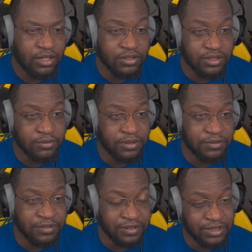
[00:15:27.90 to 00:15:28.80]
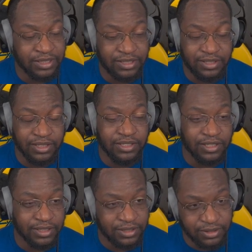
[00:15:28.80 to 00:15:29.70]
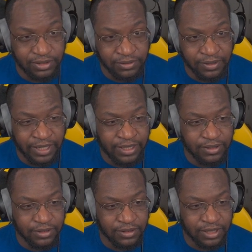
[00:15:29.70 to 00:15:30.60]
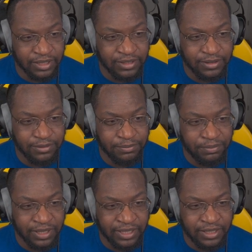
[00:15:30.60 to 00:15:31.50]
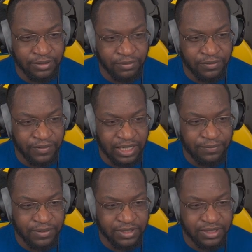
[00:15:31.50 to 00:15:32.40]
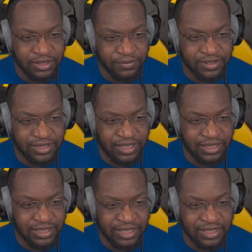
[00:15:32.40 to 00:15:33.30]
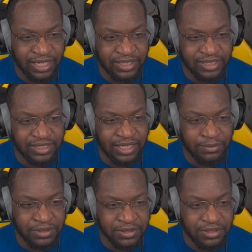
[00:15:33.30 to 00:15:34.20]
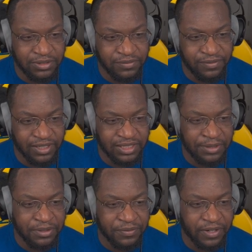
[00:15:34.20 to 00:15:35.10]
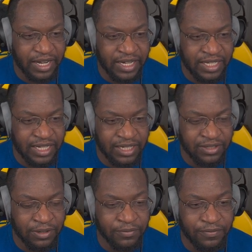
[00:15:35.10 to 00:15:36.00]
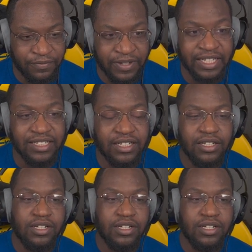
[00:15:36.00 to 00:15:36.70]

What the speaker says: Alter Wingwing, it's a 10 cost, 2/8, okay? Played. Revive your Silver Shades that died this game. Deal 2 frost damage for any that don't fit.